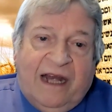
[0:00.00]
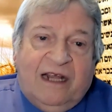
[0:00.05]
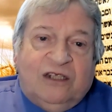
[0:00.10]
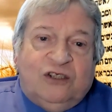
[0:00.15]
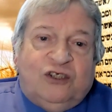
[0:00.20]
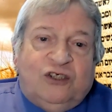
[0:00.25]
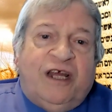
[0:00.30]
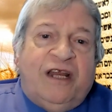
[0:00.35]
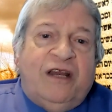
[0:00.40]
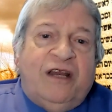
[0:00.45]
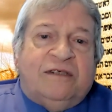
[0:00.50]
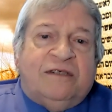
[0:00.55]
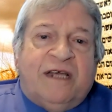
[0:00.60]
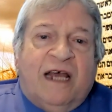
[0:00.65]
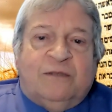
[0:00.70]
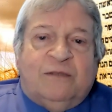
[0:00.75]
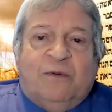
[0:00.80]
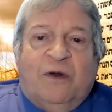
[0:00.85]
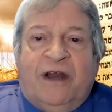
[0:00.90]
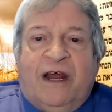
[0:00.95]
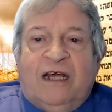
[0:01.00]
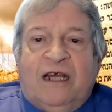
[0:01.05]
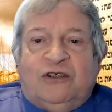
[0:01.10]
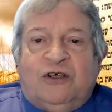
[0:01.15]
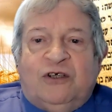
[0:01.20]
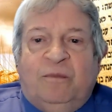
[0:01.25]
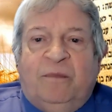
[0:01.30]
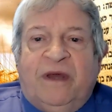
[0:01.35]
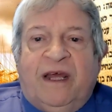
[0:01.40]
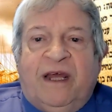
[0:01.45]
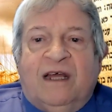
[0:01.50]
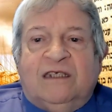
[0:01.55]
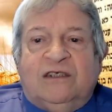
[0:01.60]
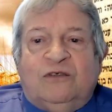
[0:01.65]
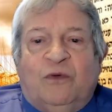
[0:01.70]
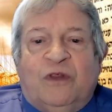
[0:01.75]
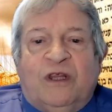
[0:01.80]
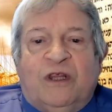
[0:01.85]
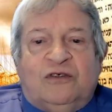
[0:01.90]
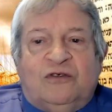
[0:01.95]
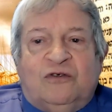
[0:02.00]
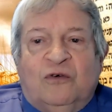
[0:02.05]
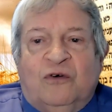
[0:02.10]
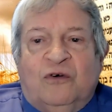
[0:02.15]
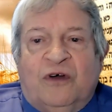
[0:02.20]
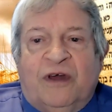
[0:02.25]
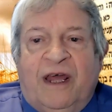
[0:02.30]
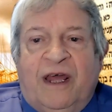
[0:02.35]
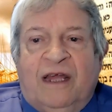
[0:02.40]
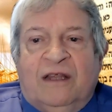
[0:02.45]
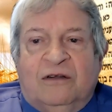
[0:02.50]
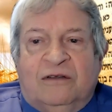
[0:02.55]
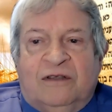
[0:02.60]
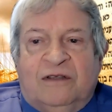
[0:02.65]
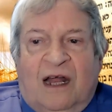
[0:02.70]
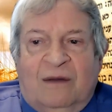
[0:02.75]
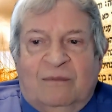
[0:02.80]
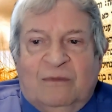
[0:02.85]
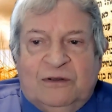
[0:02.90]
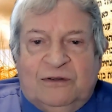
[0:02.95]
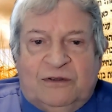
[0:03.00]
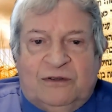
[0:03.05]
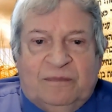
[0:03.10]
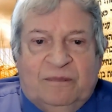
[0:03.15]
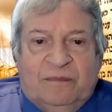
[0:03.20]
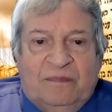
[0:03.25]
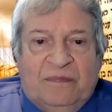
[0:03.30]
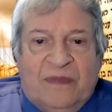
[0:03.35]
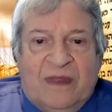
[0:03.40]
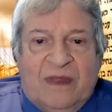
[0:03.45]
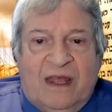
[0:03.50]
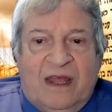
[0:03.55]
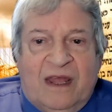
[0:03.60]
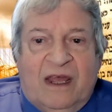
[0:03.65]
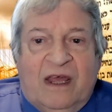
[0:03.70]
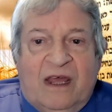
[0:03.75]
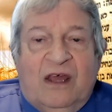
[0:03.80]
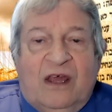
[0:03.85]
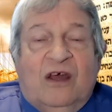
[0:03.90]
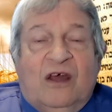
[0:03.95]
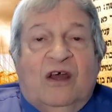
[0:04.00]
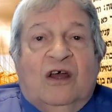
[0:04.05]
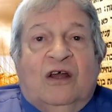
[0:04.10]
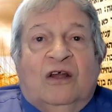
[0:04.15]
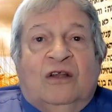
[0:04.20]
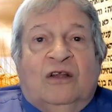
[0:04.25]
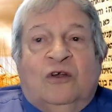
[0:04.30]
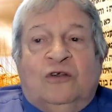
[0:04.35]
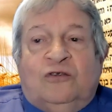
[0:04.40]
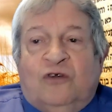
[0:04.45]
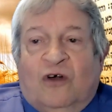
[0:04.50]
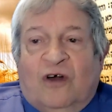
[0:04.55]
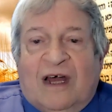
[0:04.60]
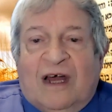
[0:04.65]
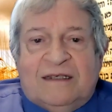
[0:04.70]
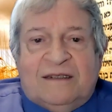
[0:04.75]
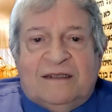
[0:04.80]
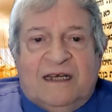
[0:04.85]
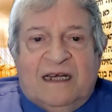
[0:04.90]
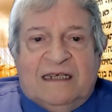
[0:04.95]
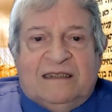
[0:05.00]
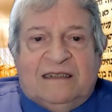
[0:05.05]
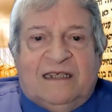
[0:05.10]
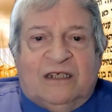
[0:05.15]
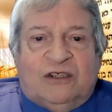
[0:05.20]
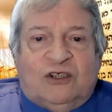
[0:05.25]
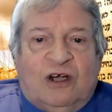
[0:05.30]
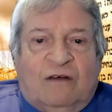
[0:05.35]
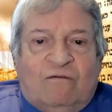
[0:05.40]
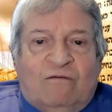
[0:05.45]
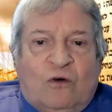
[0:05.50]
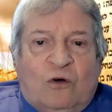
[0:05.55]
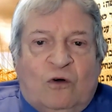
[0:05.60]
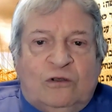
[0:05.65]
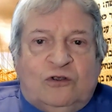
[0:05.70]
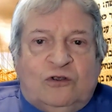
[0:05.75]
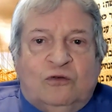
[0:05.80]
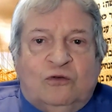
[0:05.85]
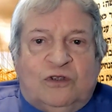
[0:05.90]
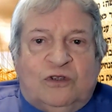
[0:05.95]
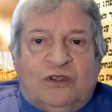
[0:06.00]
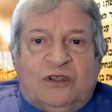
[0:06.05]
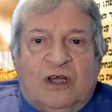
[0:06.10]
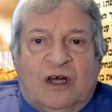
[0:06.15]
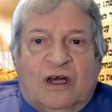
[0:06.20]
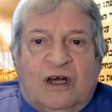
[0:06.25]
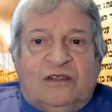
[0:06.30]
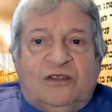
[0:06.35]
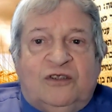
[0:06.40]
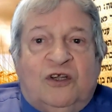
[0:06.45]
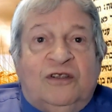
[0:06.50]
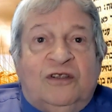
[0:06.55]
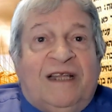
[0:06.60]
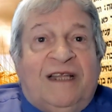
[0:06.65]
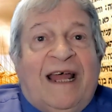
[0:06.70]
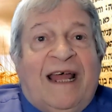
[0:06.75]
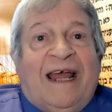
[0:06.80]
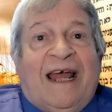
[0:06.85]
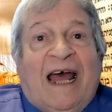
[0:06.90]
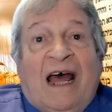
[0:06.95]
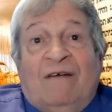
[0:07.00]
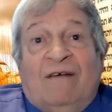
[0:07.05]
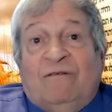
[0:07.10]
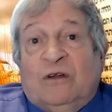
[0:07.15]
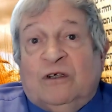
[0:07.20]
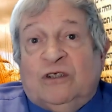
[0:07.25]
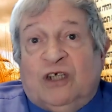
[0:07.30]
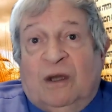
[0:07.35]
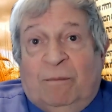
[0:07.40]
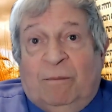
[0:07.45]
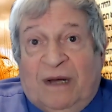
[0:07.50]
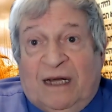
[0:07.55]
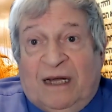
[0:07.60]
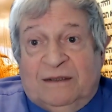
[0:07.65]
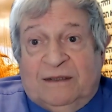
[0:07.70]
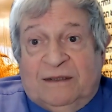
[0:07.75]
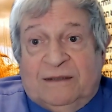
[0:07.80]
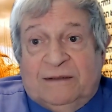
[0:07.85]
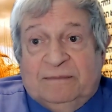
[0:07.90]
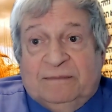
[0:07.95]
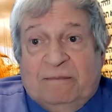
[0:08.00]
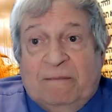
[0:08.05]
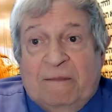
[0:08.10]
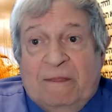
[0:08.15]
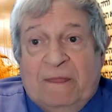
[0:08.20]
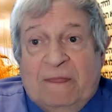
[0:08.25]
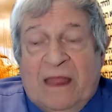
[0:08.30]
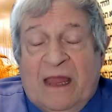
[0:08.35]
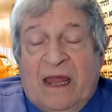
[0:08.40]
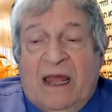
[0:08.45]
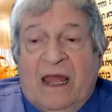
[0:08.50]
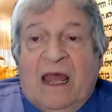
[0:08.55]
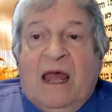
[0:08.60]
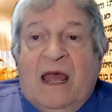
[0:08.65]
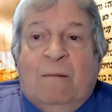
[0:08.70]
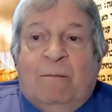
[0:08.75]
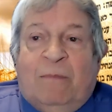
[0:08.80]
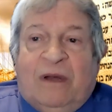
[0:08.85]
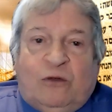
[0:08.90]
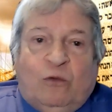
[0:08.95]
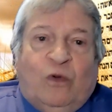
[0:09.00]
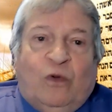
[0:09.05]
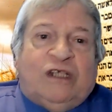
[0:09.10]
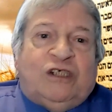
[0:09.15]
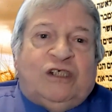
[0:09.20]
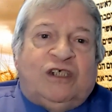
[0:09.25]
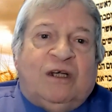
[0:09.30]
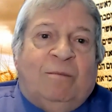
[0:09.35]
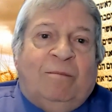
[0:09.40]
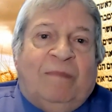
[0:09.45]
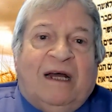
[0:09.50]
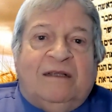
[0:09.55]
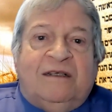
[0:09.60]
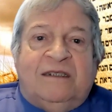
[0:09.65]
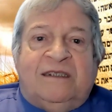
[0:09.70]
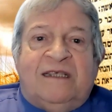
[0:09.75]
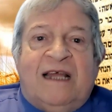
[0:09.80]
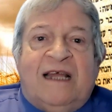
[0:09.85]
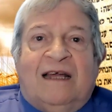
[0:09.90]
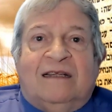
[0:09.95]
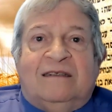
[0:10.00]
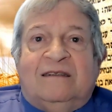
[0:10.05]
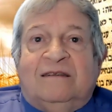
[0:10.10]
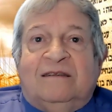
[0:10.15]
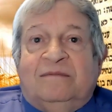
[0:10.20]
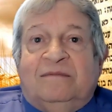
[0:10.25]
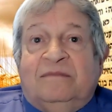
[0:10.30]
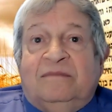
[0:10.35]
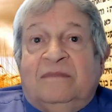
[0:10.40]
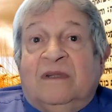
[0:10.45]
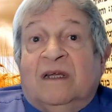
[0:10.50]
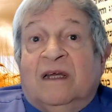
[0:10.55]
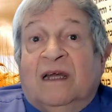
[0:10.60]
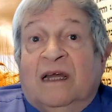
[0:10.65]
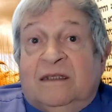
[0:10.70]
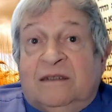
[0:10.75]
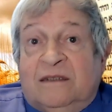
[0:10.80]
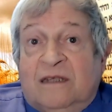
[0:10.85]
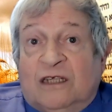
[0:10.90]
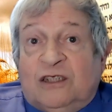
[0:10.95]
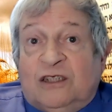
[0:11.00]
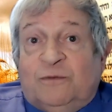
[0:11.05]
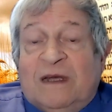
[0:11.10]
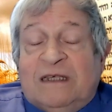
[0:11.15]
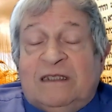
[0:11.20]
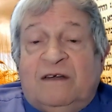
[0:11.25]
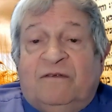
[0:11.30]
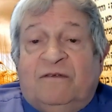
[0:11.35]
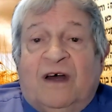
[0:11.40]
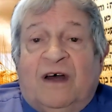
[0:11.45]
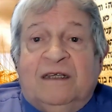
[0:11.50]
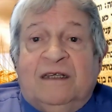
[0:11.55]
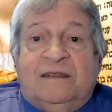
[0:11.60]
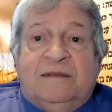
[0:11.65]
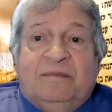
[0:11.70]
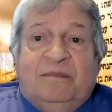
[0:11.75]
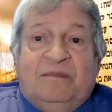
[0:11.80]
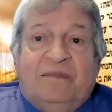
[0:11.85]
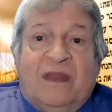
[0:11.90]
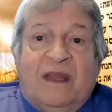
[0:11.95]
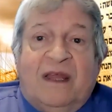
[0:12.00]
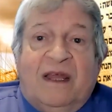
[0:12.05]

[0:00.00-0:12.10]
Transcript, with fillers: An ingenious explanation begins with a story in the Talmud the Torah says that Shavuot should start the day after Shabbat. But which Shabbat is that? It's not specified.